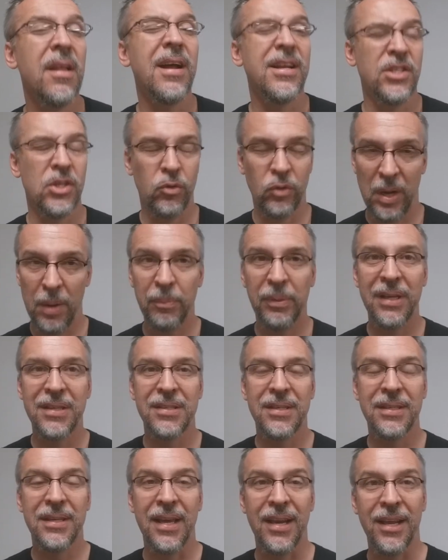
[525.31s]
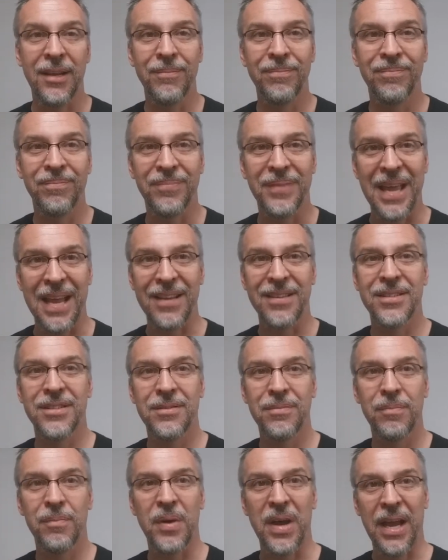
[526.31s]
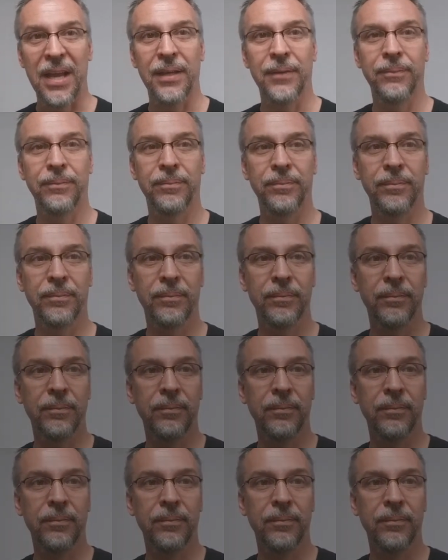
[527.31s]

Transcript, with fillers: that's a great place to get it. Thanks, bye.